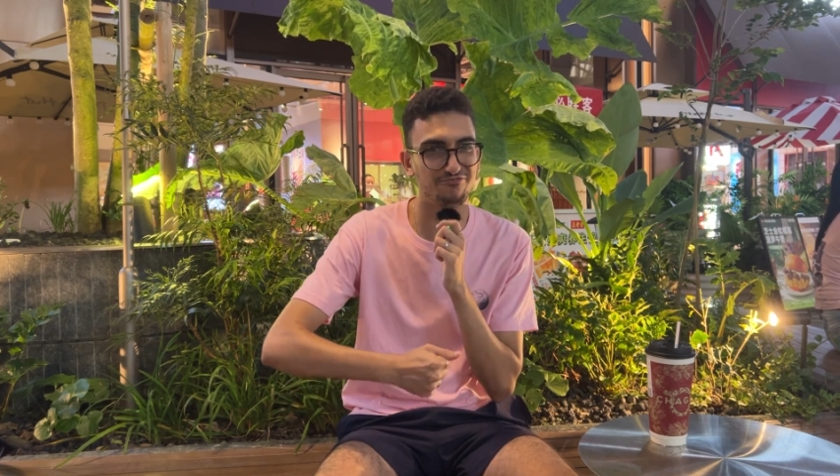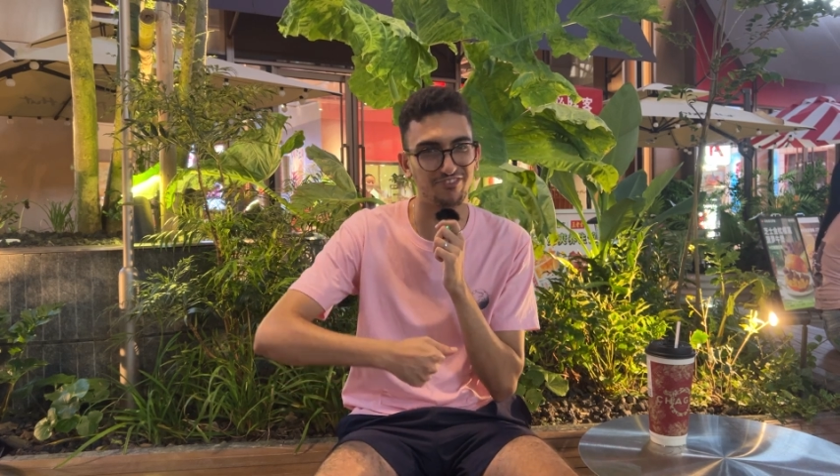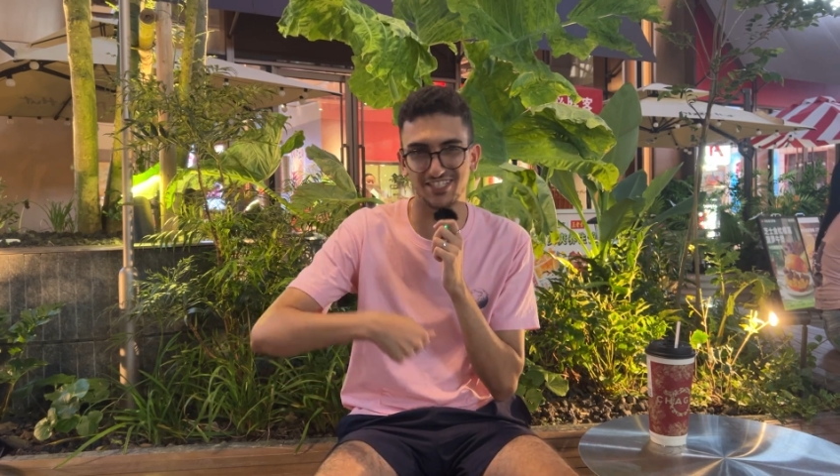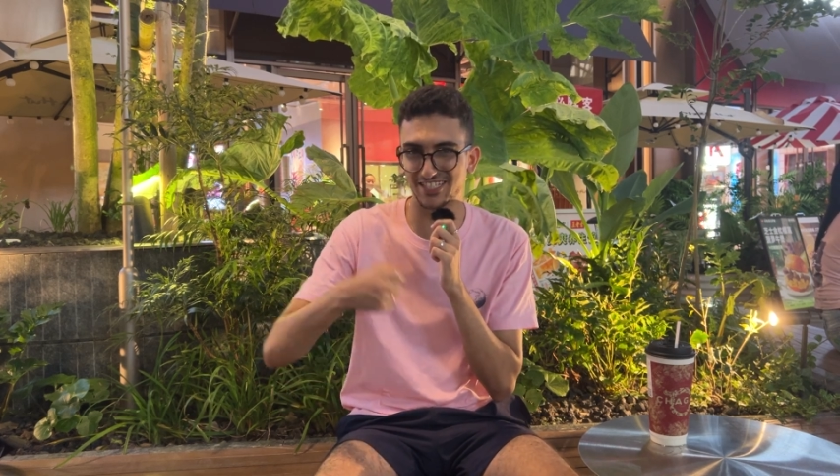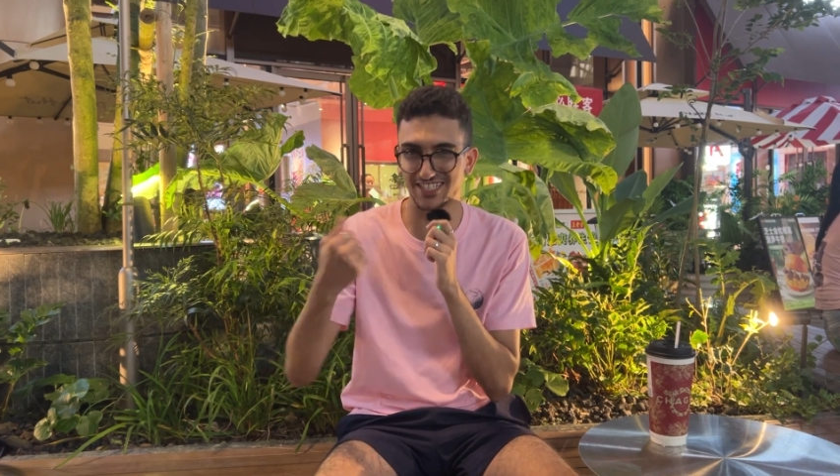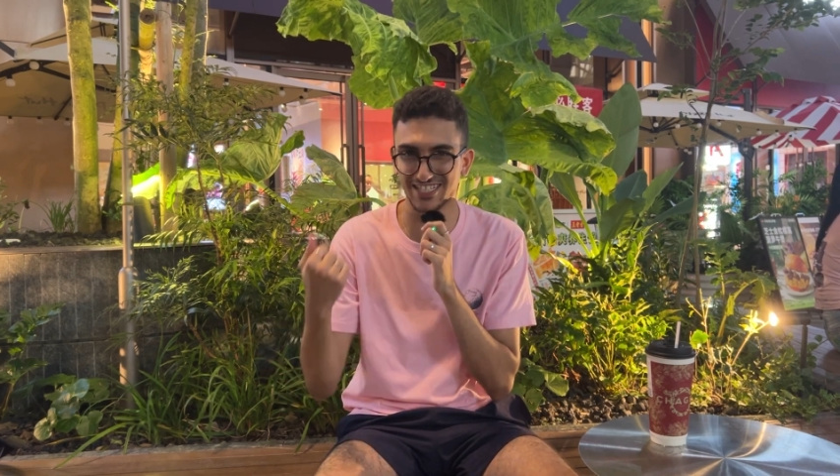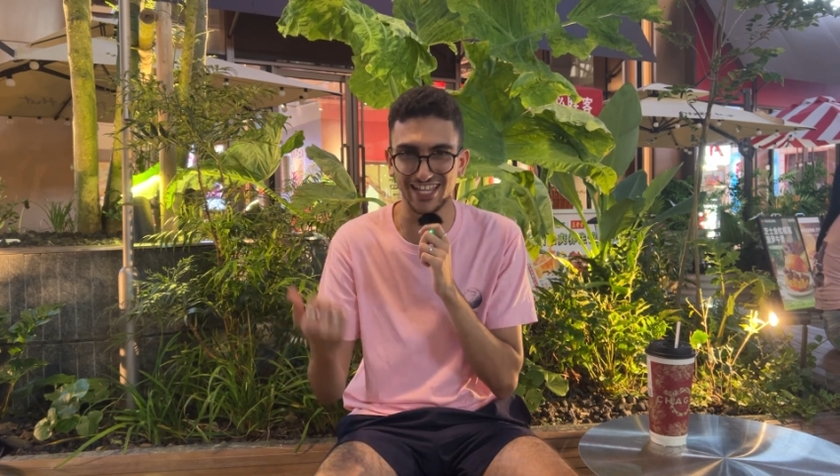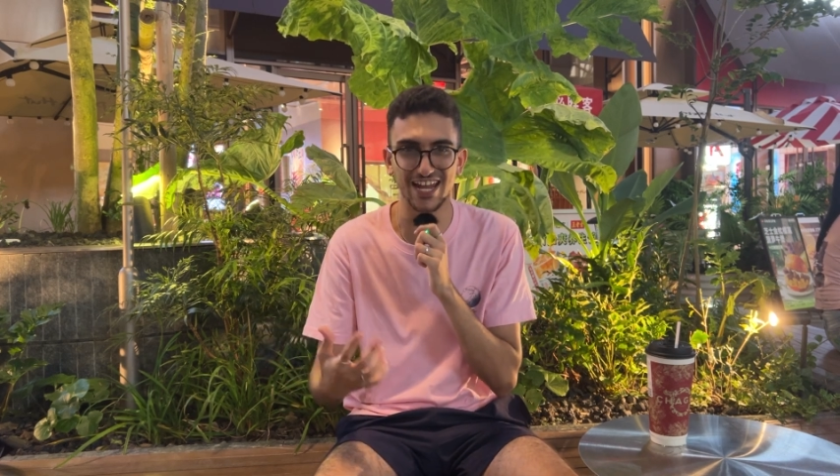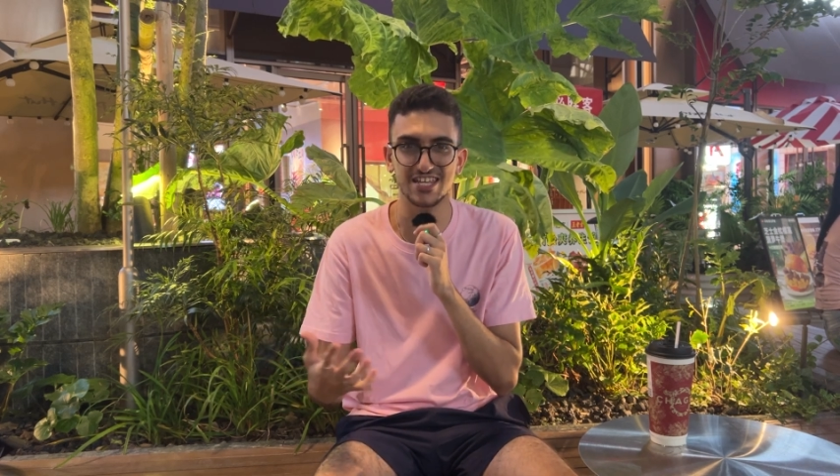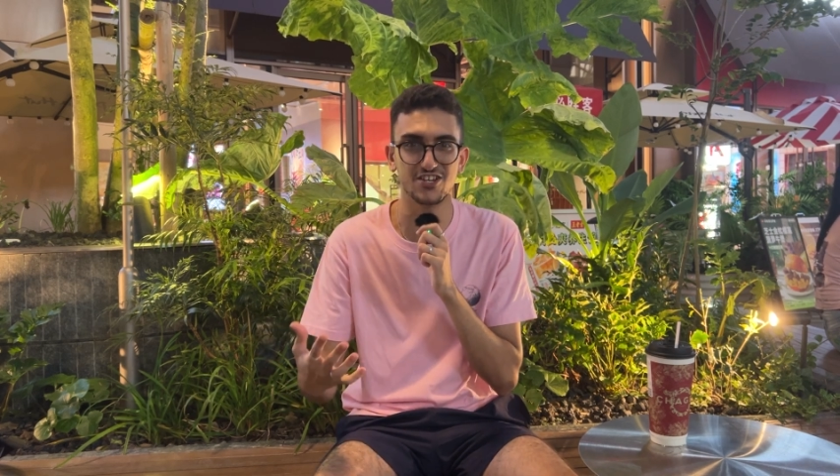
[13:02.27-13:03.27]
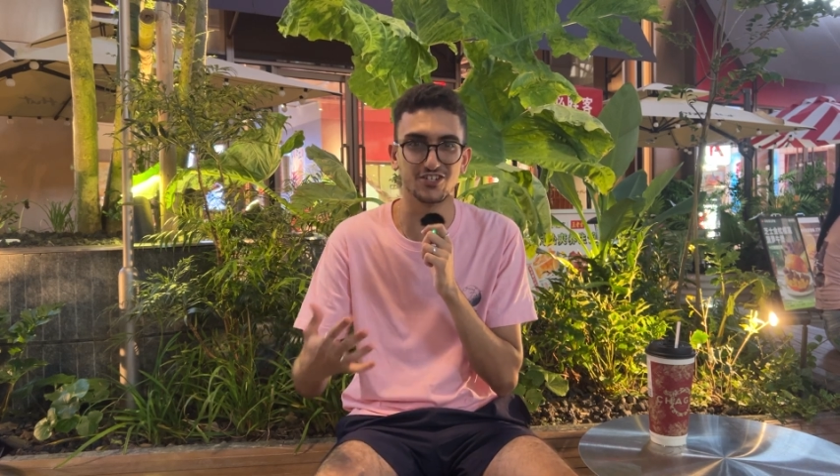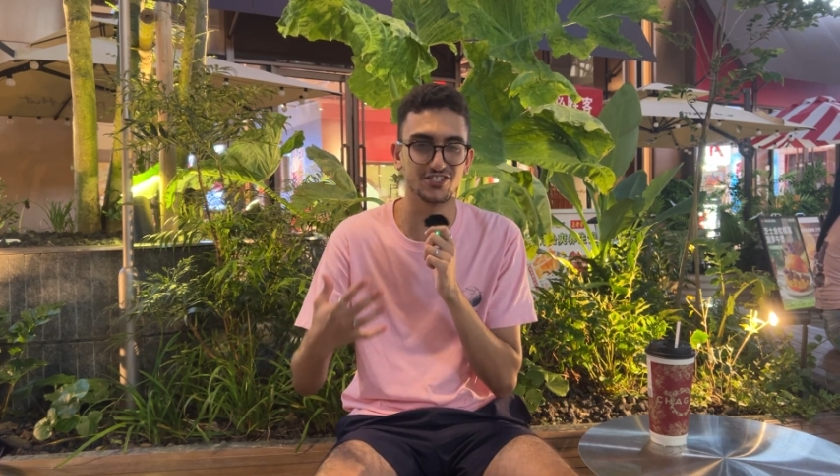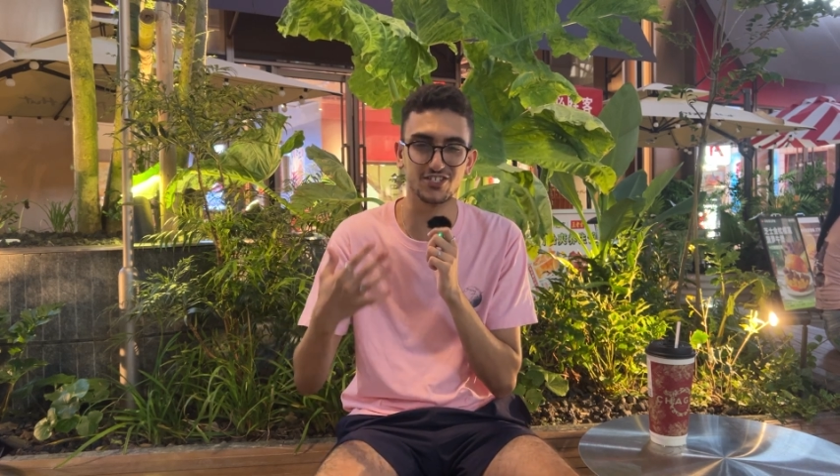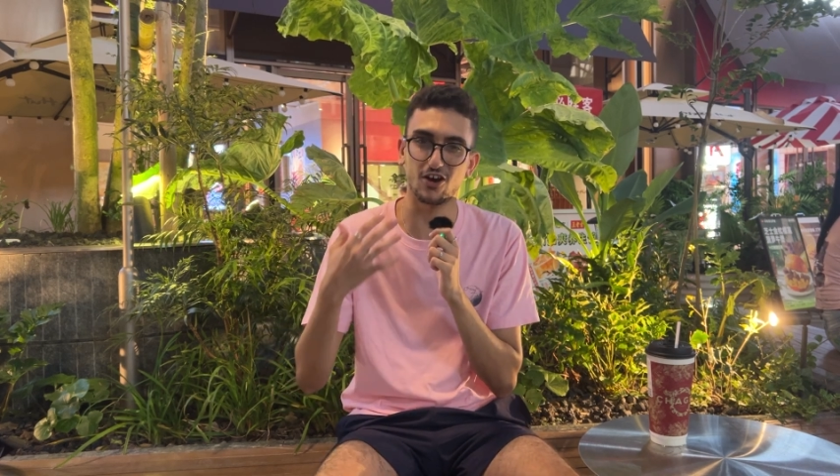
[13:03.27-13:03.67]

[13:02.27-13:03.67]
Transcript: until 10 years